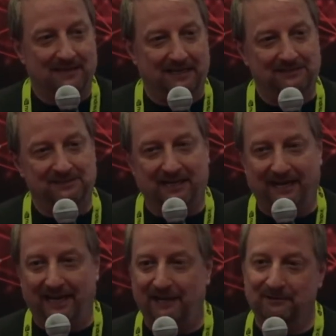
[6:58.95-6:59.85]
it's
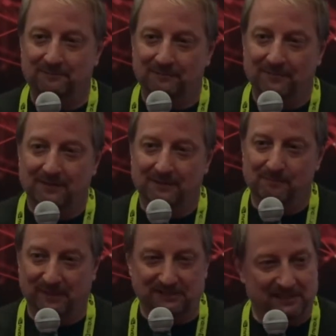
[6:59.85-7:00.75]
a
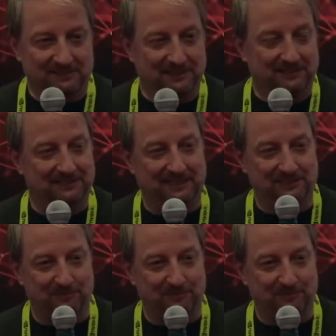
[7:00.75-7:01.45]
business. It's a